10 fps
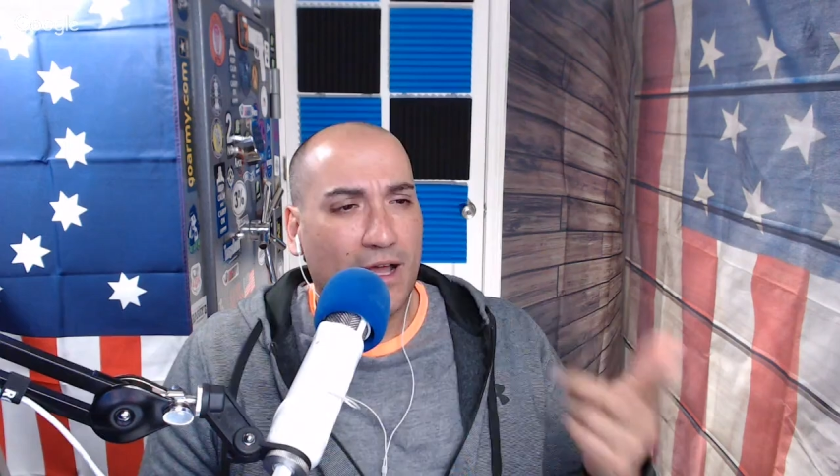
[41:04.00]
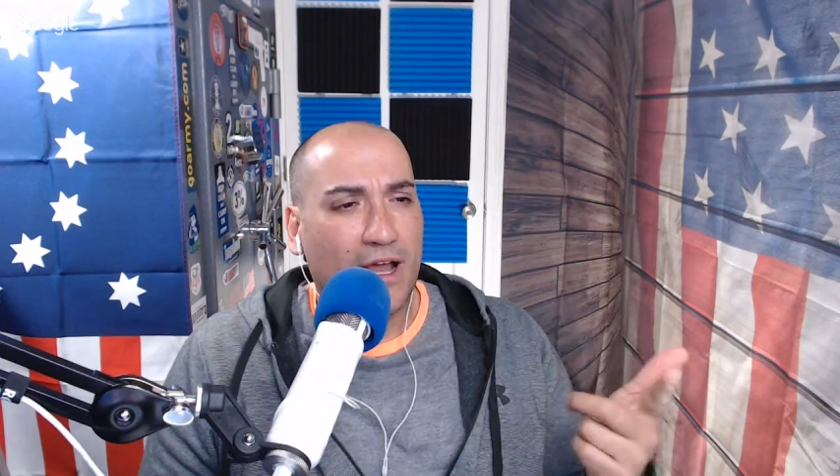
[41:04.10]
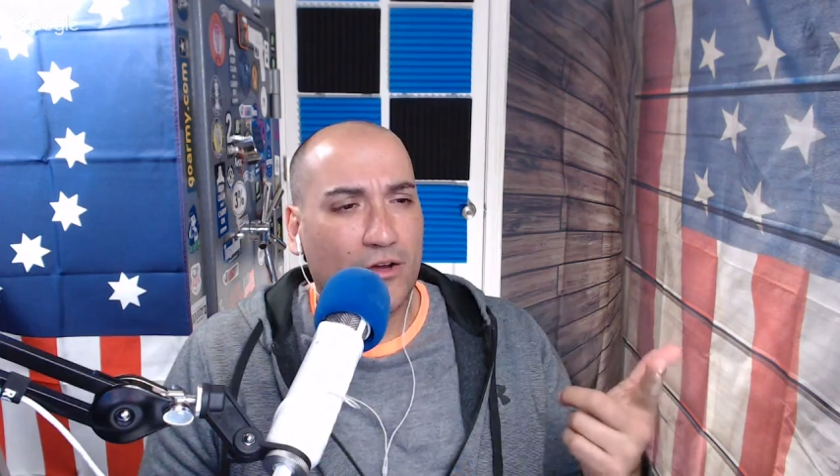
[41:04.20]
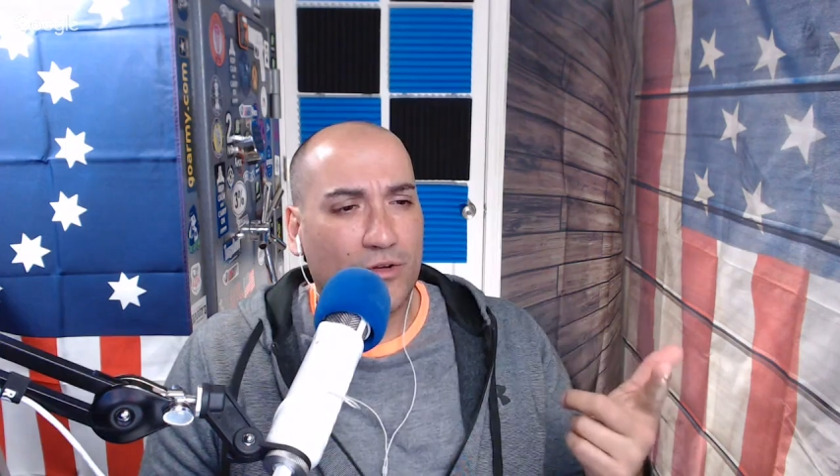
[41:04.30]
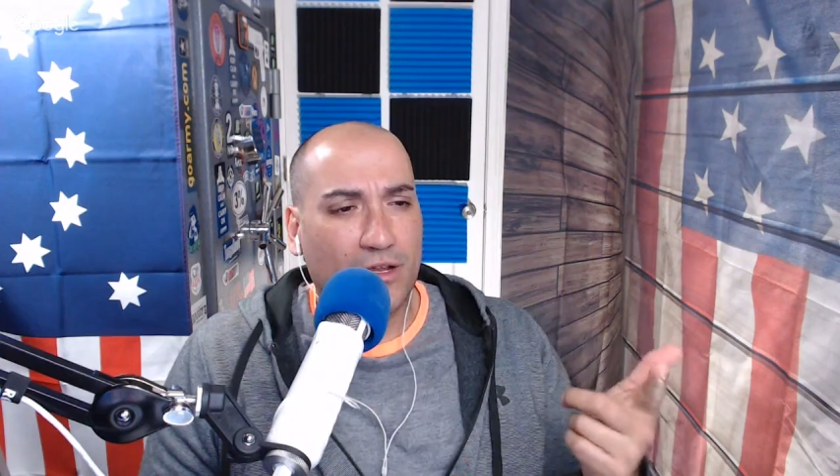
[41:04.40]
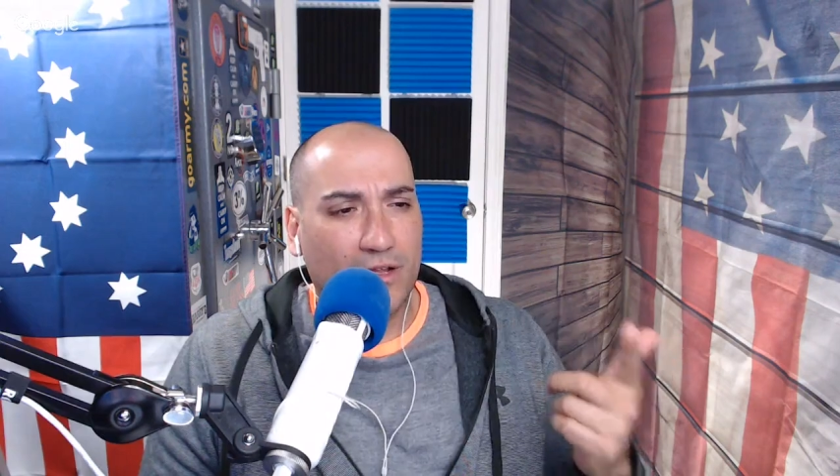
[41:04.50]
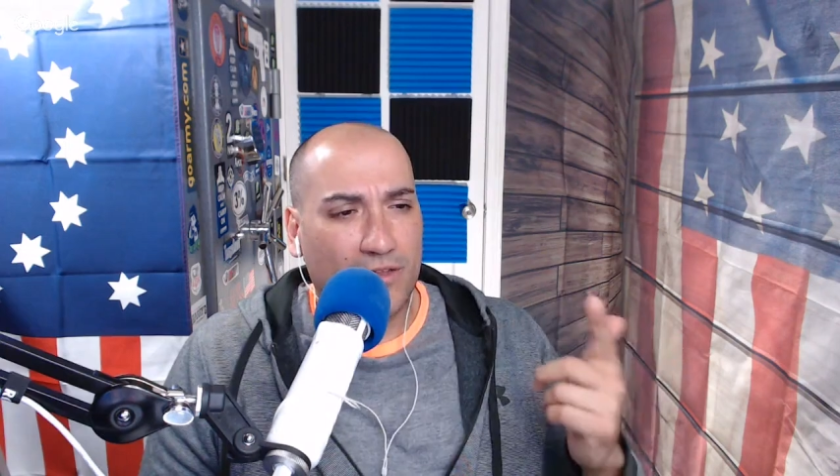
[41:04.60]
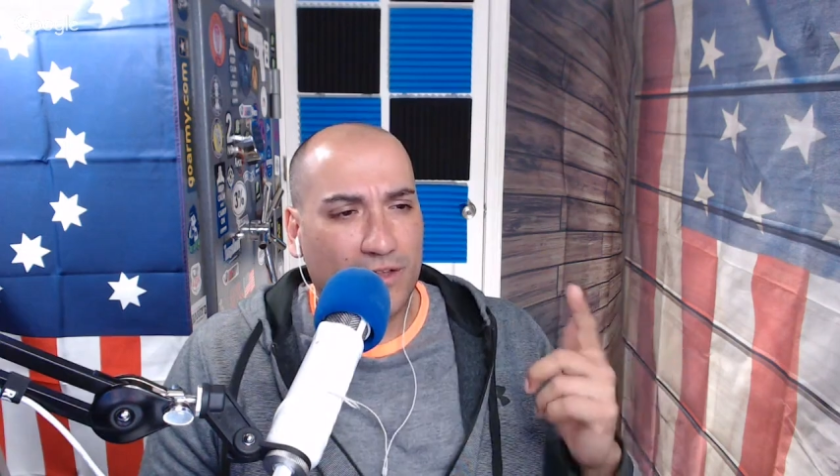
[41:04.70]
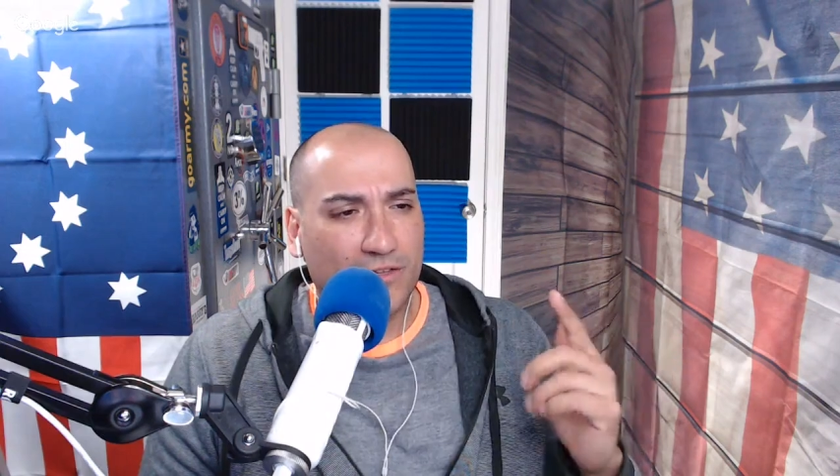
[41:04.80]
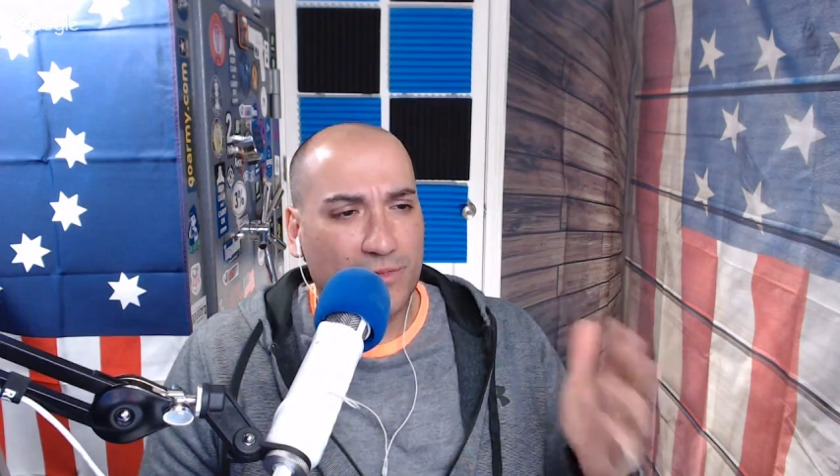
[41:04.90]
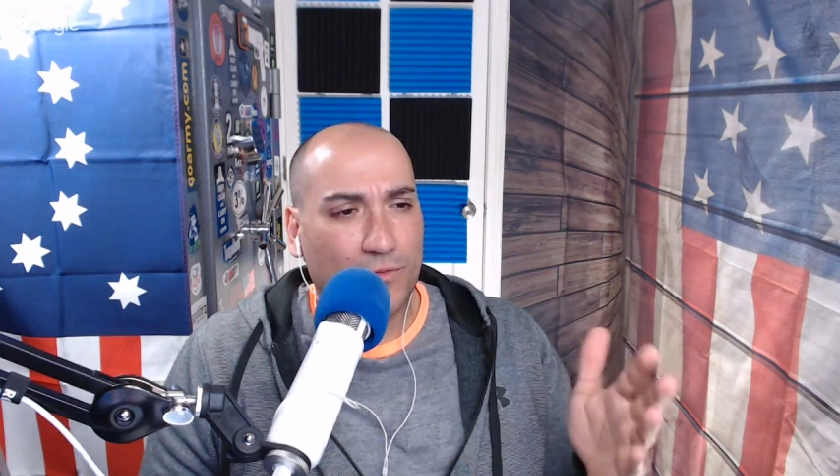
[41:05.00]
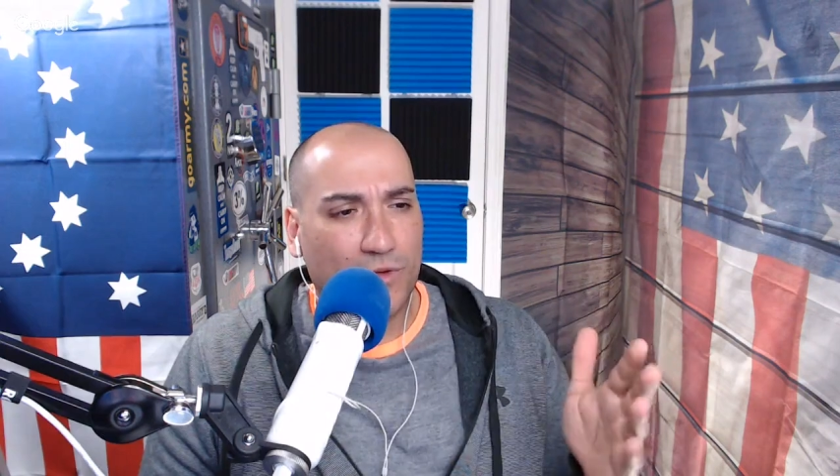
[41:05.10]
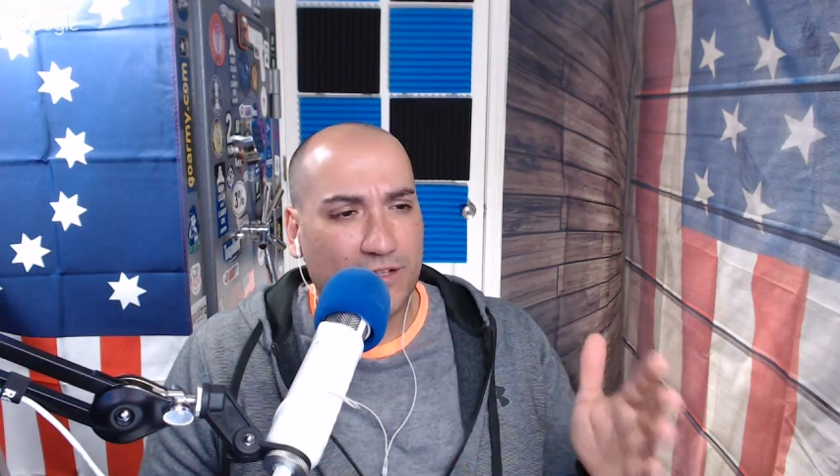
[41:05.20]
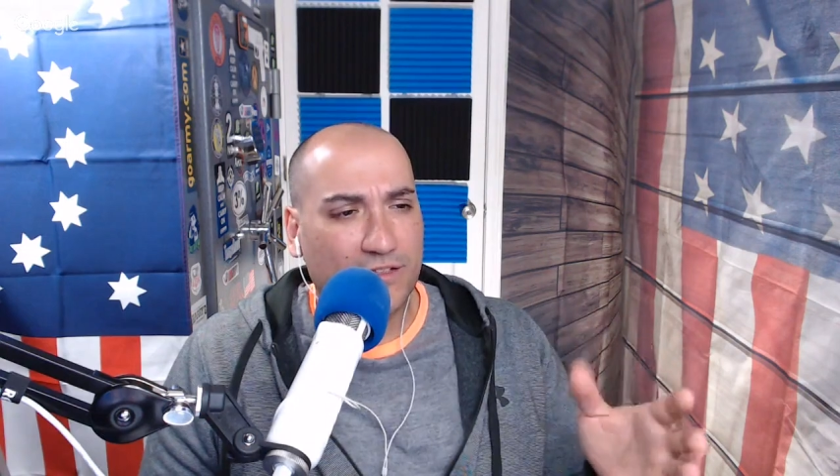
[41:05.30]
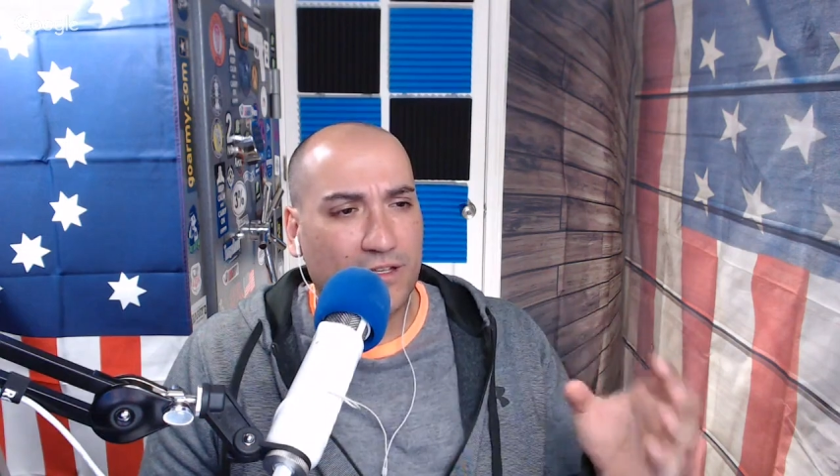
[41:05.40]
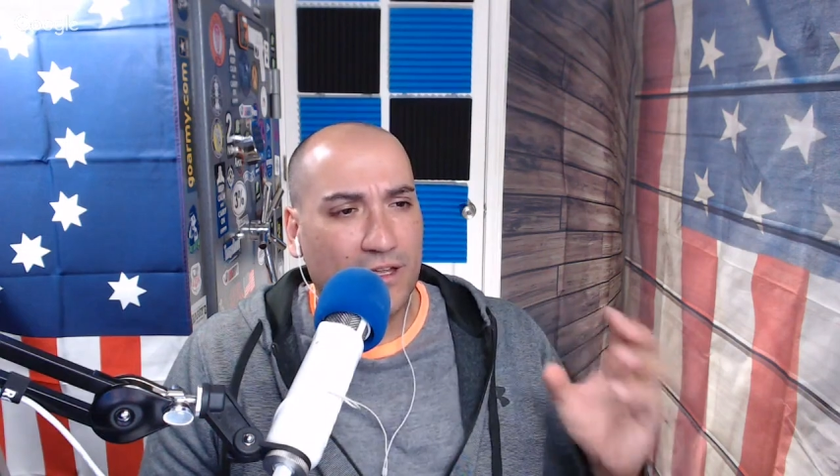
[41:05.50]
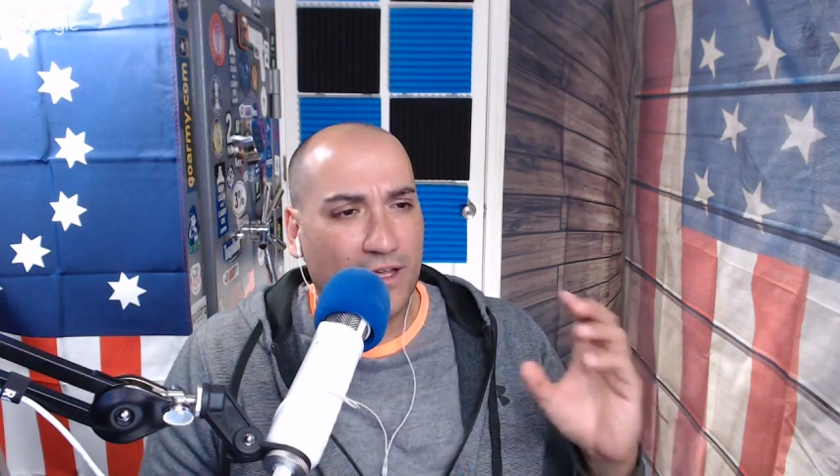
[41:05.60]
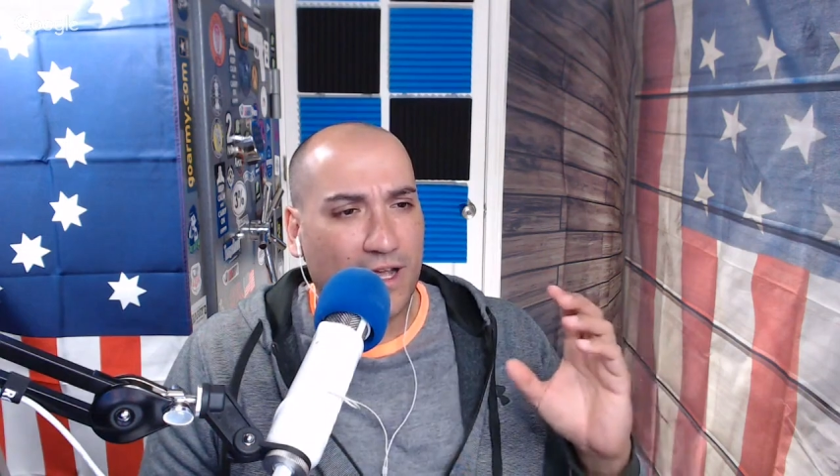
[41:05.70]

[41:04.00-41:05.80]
I agree. I think Smith & Wesson